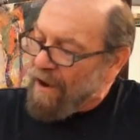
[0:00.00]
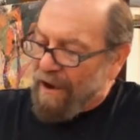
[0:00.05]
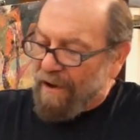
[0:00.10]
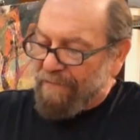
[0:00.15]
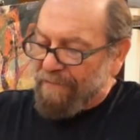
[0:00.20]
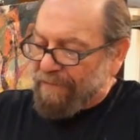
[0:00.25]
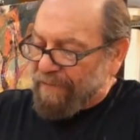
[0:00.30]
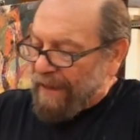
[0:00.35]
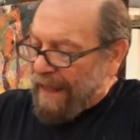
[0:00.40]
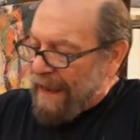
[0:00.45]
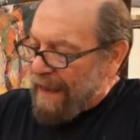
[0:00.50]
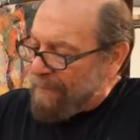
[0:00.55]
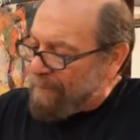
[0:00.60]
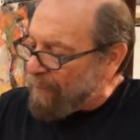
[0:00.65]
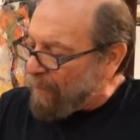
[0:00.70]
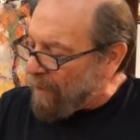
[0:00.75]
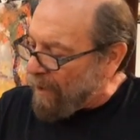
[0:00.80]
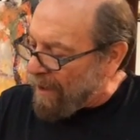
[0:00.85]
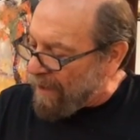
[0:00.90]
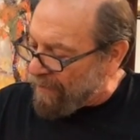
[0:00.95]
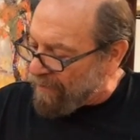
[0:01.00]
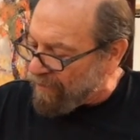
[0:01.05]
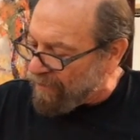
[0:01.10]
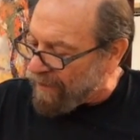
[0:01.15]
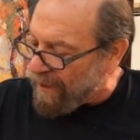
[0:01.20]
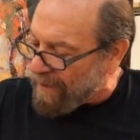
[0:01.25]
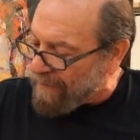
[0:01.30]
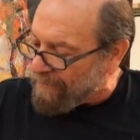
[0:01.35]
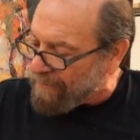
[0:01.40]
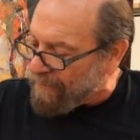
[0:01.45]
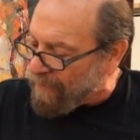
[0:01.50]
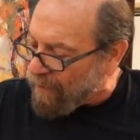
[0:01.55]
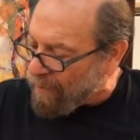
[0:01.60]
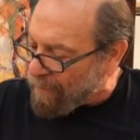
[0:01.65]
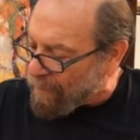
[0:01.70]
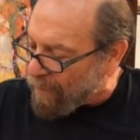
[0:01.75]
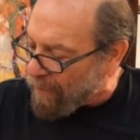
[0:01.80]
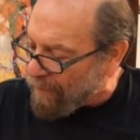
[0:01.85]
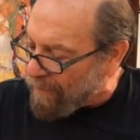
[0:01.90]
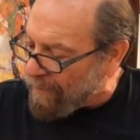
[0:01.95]
a flat brush, not a
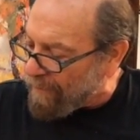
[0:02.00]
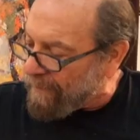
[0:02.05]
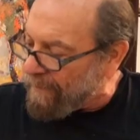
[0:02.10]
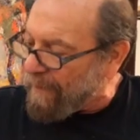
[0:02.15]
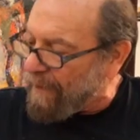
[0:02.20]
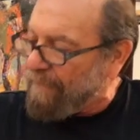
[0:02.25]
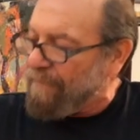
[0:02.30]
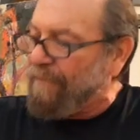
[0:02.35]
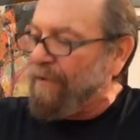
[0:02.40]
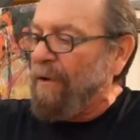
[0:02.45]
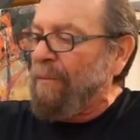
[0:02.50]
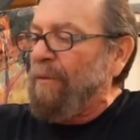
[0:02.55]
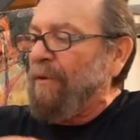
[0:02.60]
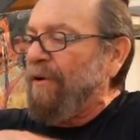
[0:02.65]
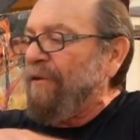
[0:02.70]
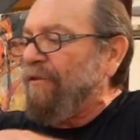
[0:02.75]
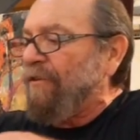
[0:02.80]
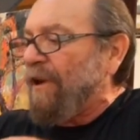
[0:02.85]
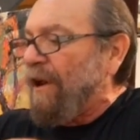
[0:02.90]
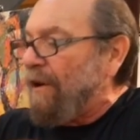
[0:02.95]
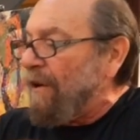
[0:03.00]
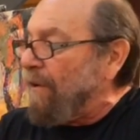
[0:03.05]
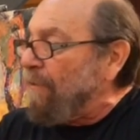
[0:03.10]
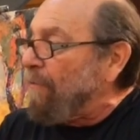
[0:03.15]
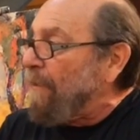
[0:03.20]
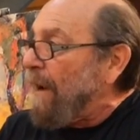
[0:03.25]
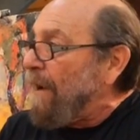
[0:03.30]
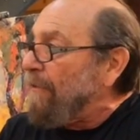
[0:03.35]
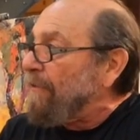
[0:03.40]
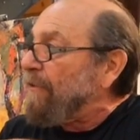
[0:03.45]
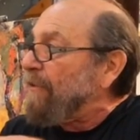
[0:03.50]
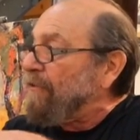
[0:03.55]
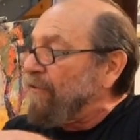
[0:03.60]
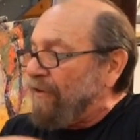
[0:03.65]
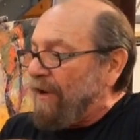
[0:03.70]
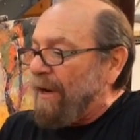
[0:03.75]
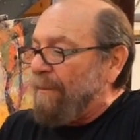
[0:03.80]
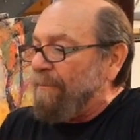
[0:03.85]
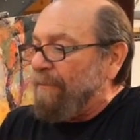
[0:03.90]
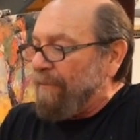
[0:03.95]
filbert. A filbert has got a rounded
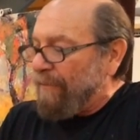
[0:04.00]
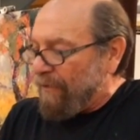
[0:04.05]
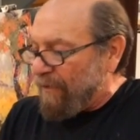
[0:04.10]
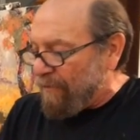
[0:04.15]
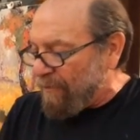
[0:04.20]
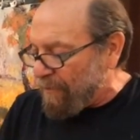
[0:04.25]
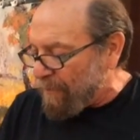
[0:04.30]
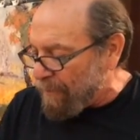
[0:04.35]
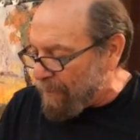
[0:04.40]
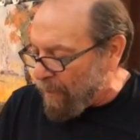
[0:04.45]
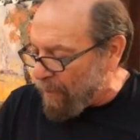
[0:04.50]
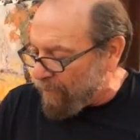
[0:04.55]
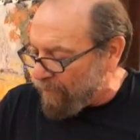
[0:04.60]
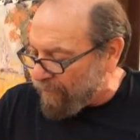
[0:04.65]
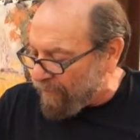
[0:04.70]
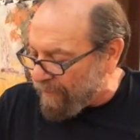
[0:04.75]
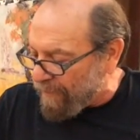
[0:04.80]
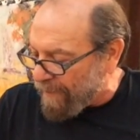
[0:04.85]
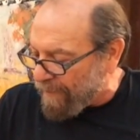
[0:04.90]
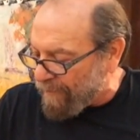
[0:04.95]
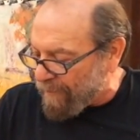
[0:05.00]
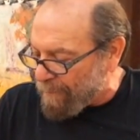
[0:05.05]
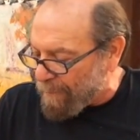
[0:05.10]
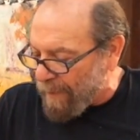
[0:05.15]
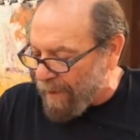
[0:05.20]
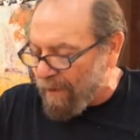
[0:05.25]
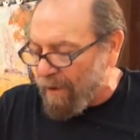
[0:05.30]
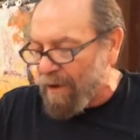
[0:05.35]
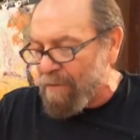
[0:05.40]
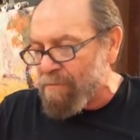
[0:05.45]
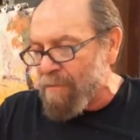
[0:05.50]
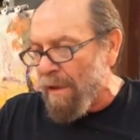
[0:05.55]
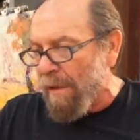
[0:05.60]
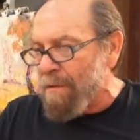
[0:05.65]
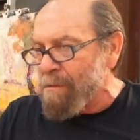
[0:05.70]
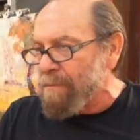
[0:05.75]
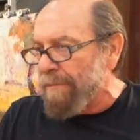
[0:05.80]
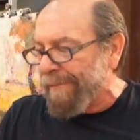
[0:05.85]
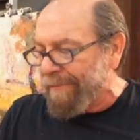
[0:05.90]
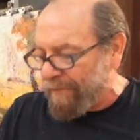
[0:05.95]
shape, as opposed to as a pair
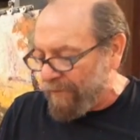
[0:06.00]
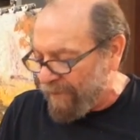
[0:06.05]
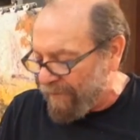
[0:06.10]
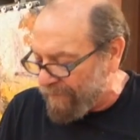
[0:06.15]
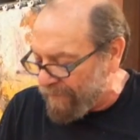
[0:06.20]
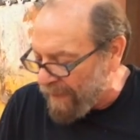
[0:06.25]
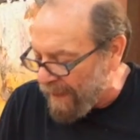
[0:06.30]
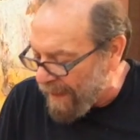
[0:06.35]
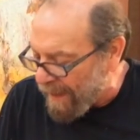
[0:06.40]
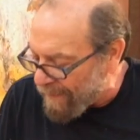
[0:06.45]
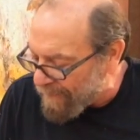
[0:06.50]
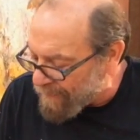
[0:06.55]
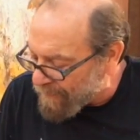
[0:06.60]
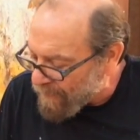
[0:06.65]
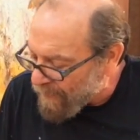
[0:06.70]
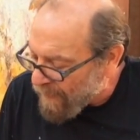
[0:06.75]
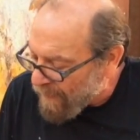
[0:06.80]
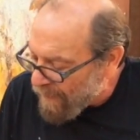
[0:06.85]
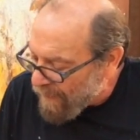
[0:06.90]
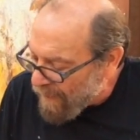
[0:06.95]
to the flat.